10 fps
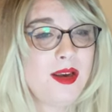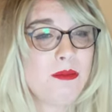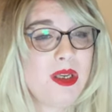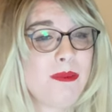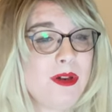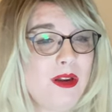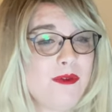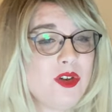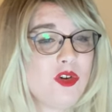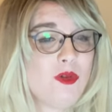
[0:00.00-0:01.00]
People
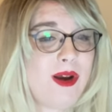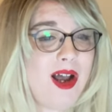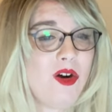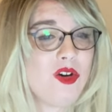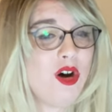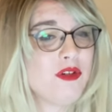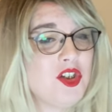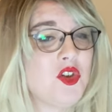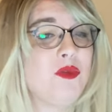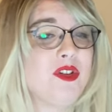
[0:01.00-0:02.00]
often talk about how
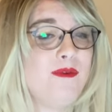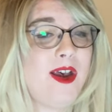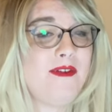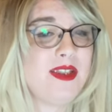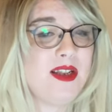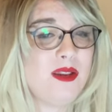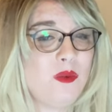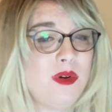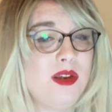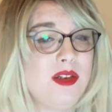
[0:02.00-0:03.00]
cockroaches will survive to the end of the
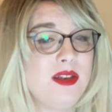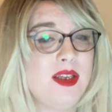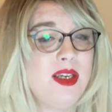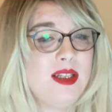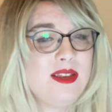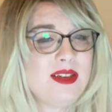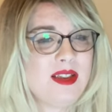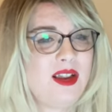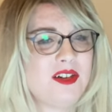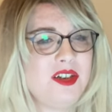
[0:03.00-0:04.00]
world, and this is
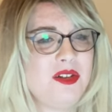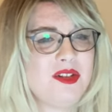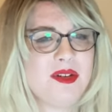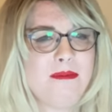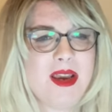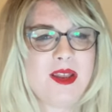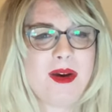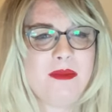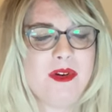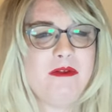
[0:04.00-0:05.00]
largely just a myth
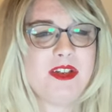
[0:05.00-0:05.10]
about them being